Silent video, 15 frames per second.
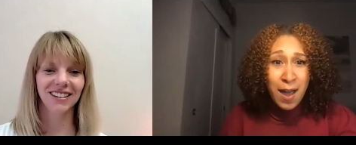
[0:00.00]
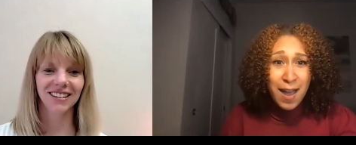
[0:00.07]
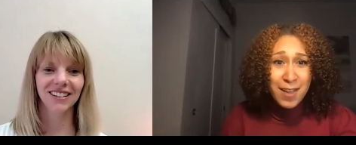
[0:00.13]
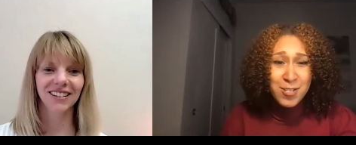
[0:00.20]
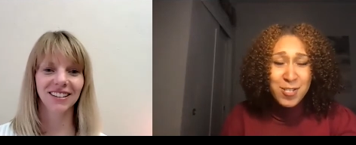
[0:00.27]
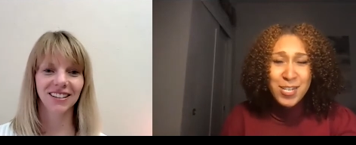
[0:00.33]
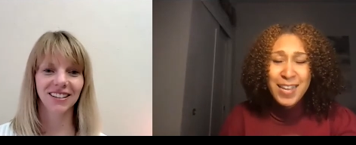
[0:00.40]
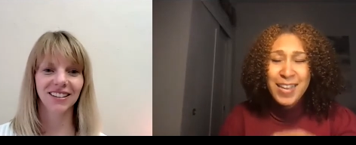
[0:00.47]

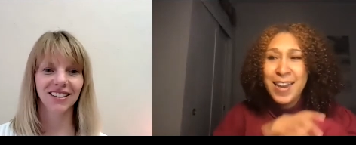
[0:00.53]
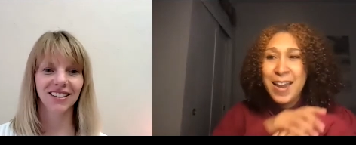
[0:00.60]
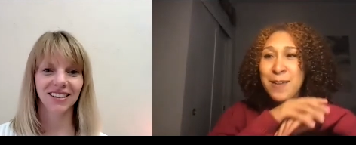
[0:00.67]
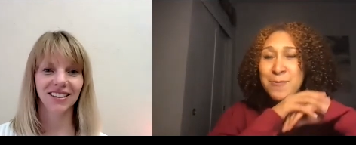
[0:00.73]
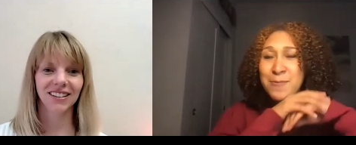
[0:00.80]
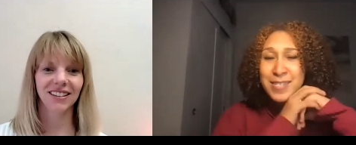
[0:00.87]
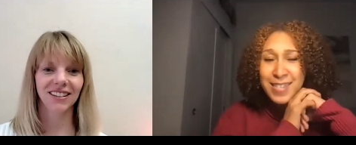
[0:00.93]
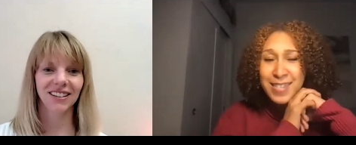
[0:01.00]
Speaker 1: watch and
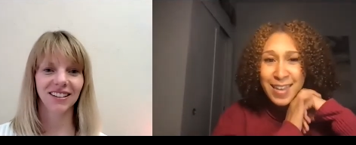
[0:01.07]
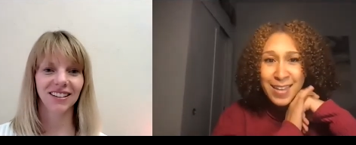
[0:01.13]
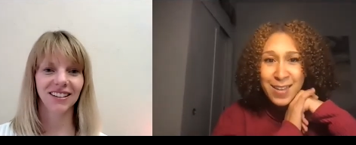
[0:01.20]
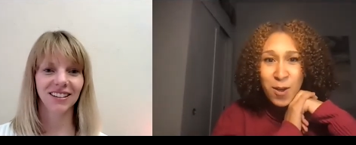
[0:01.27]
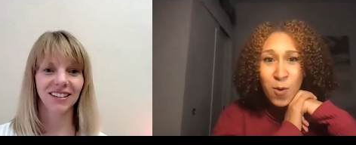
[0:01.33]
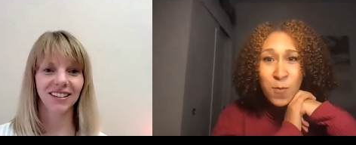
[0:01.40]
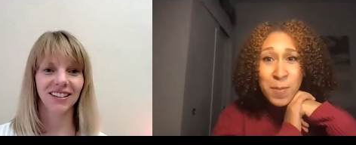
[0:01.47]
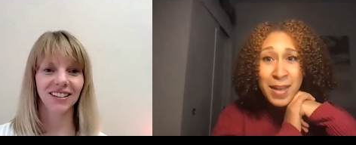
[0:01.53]
i was like
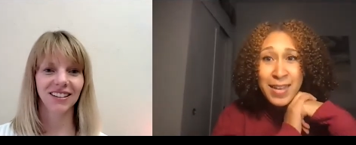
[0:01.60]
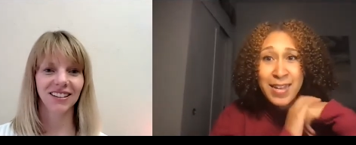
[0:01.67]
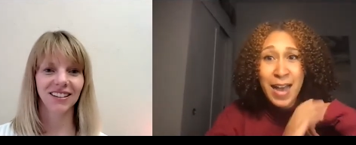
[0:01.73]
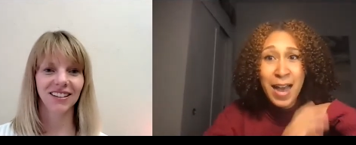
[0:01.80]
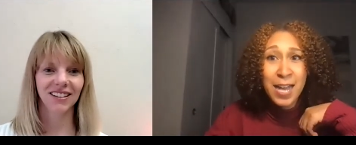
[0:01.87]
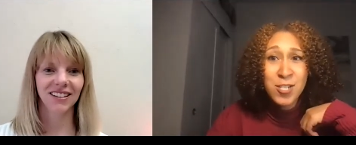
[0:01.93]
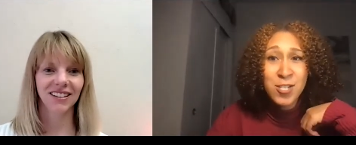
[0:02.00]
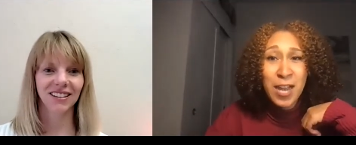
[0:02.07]
oh my
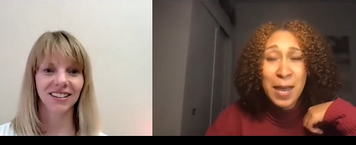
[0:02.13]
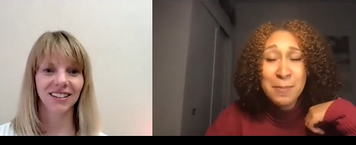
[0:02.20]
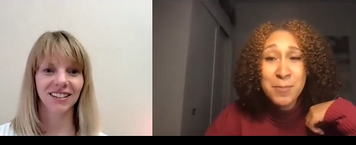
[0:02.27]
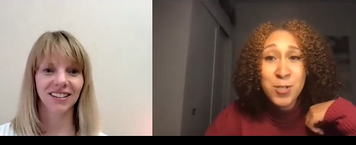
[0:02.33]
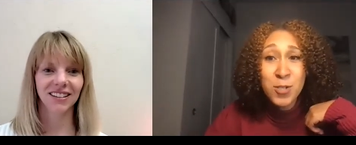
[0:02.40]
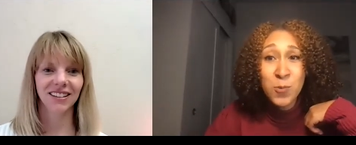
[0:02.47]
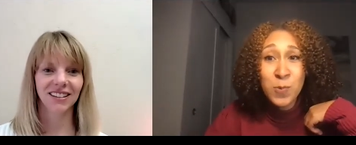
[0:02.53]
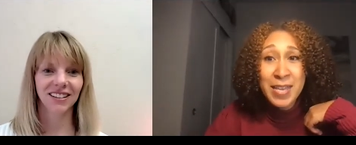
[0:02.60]
gosh
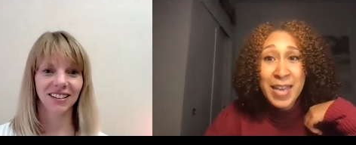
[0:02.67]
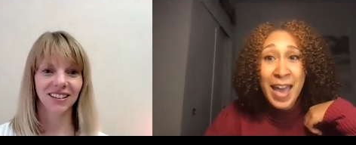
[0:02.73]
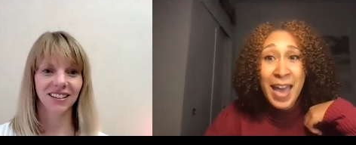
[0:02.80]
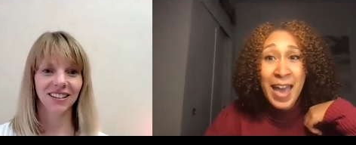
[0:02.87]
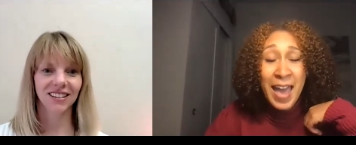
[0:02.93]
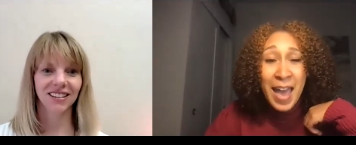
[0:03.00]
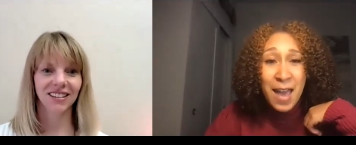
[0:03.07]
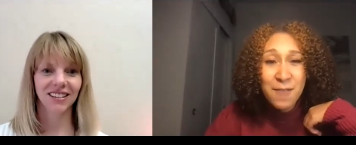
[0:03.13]
i'm doing
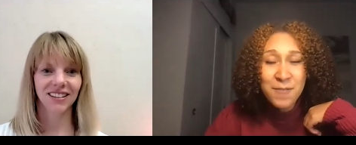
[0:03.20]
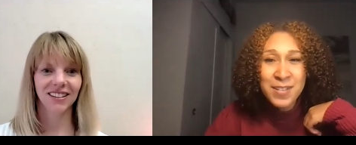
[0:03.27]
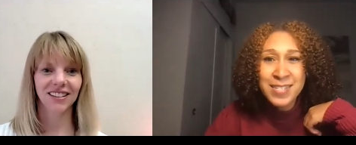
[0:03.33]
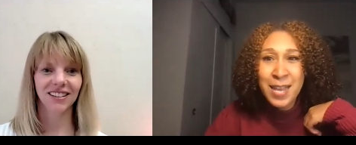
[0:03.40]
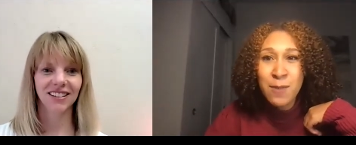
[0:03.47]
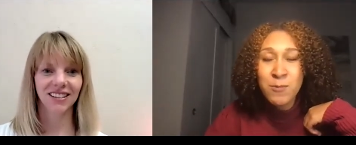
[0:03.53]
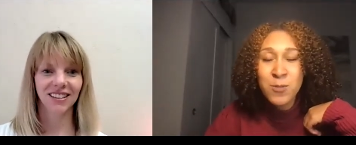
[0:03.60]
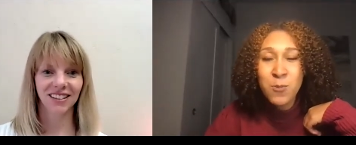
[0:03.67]
half
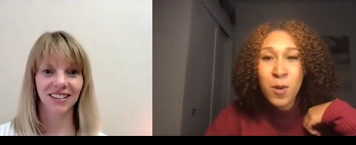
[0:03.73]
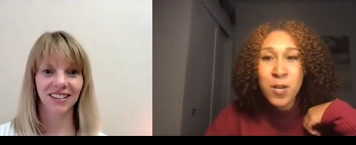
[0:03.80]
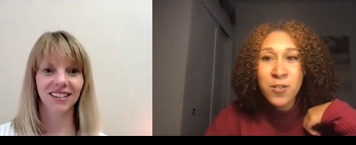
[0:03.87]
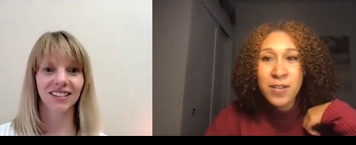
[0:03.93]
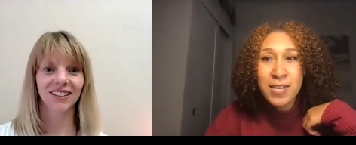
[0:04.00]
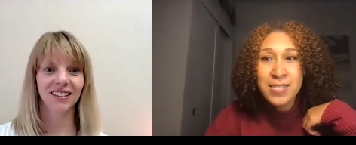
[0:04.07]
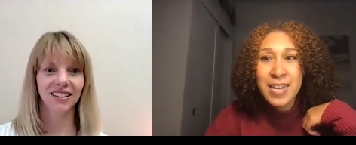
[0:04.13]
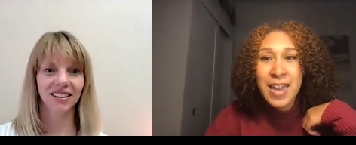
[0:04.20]
because i was
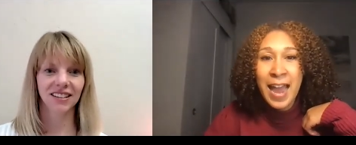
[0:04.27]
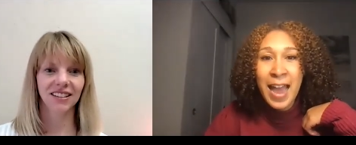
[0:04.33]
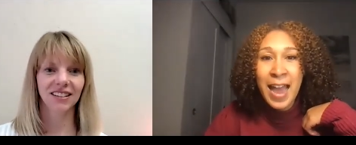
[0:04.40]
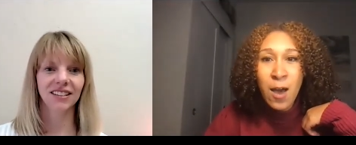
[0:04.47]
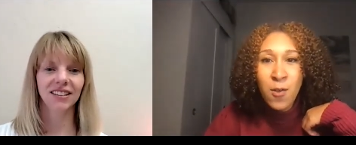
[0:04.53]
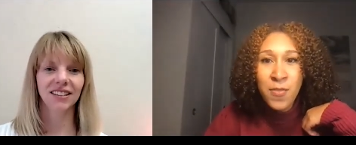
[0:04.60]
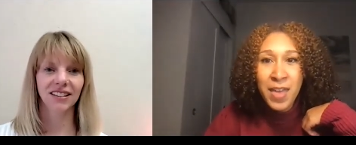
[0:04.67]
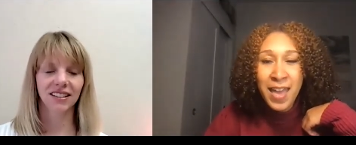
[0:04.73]
wondering i said
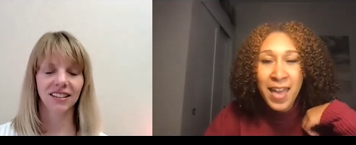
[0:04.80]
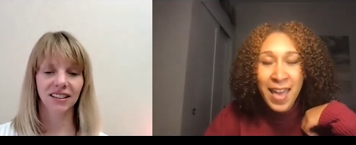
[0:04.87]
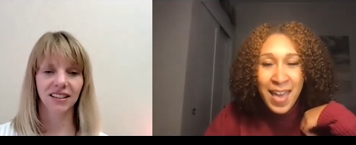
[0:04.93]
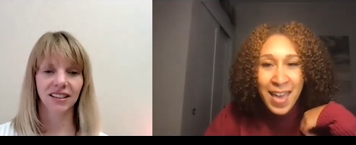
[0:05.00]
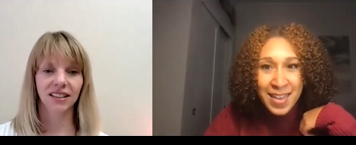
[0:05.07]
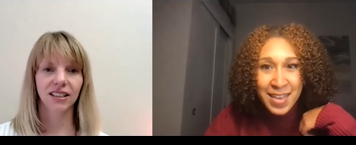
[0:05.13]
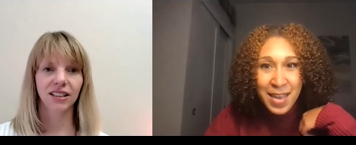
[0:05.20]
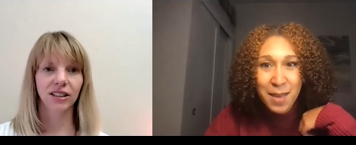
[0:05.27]
how the
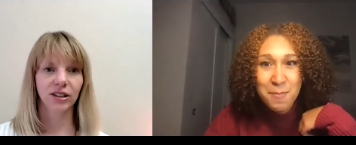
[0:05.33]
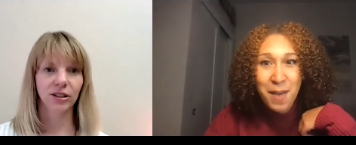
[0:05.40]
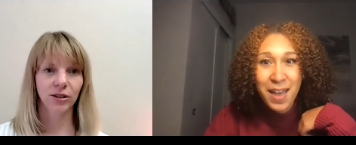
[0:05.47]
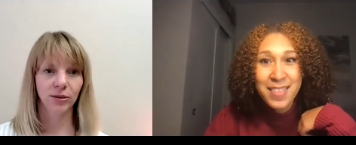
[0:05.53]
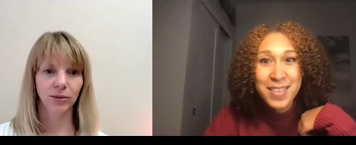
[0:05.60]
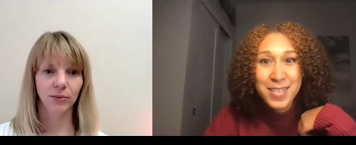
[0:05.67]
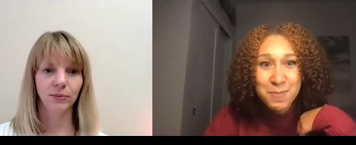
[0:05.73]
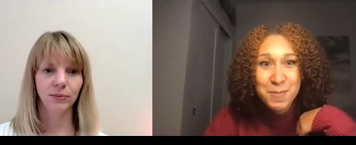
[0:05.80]
heck am
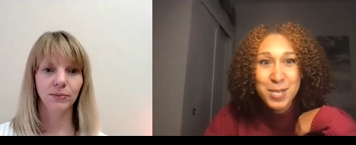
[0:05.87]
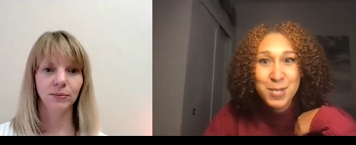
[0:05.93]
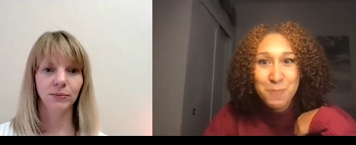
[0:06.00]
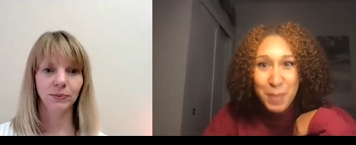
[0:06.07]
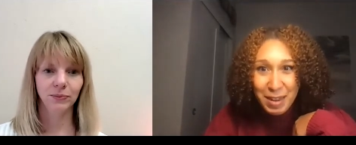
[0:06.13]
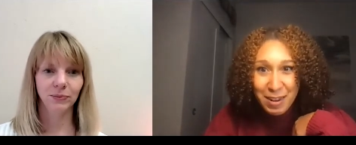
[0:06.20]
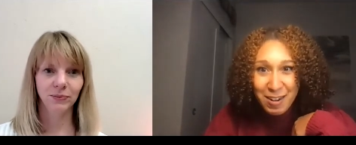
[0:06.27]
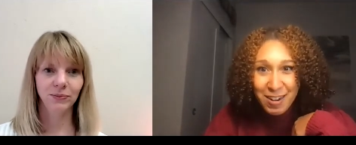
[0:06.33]
i this much
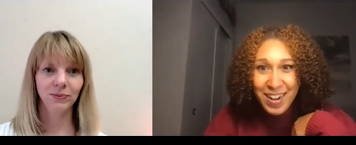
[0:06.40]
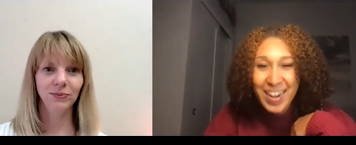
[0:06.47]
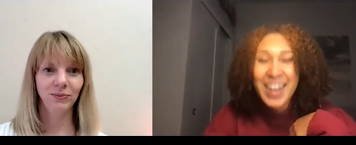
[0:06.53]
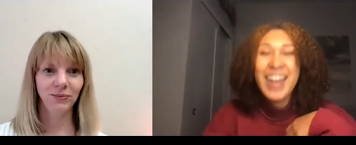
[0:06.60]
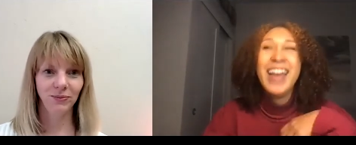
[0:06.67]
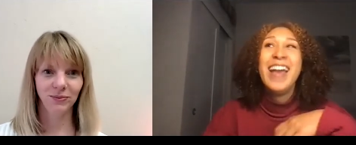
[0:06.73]
bigger